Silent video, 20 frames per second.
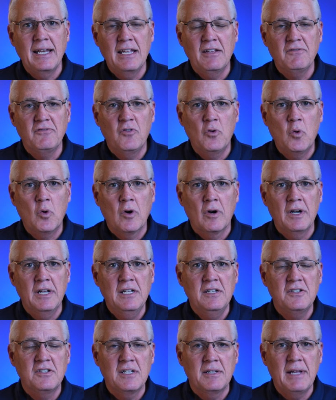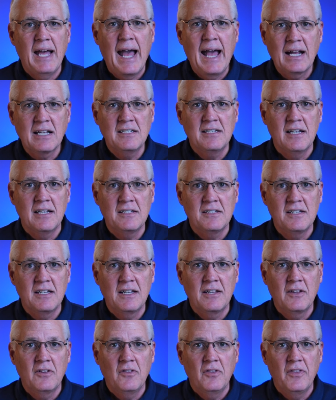D for, is
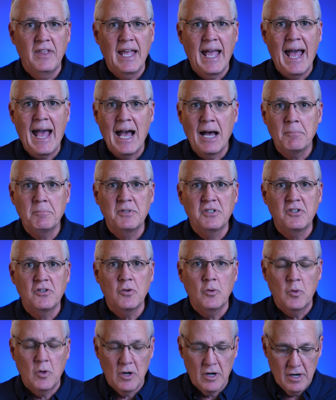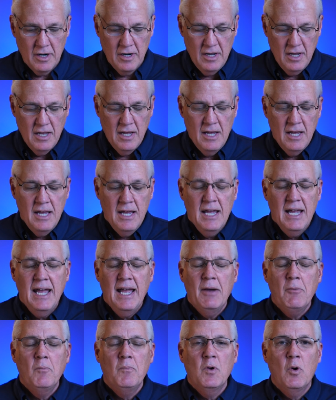accessing the App Store.
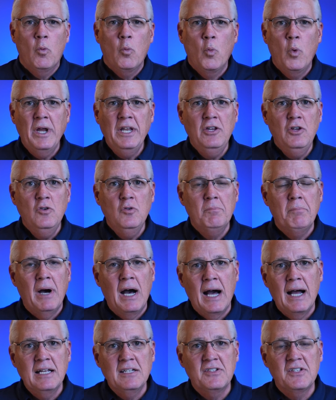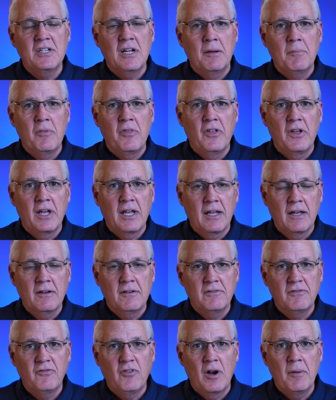When you buy something
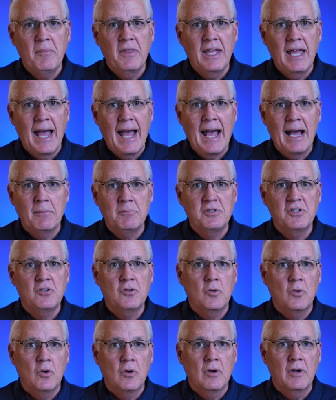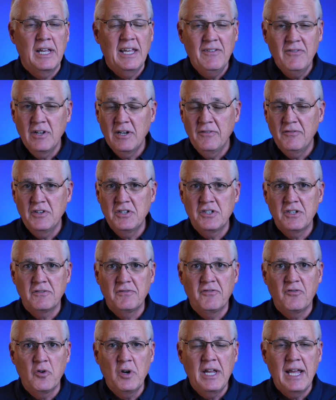from the App Store, even if it's a
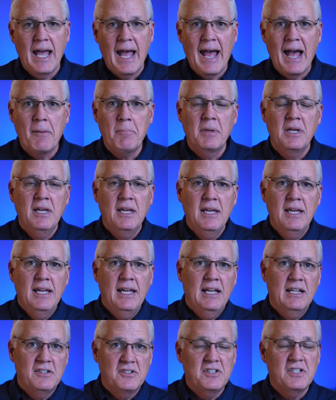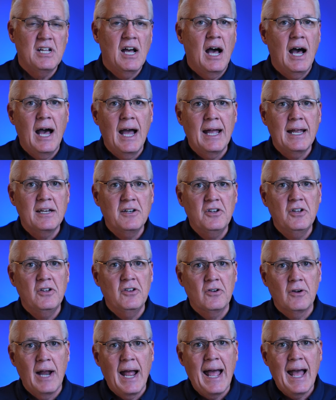free app, it's tied to
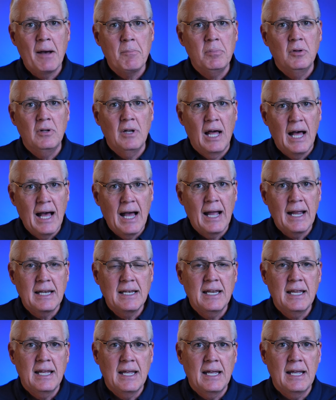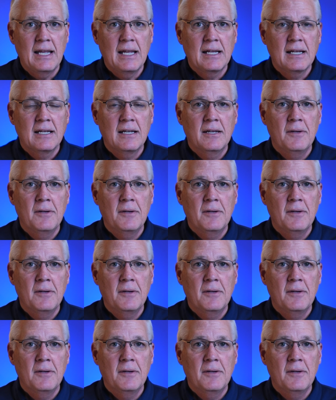your Apple I D.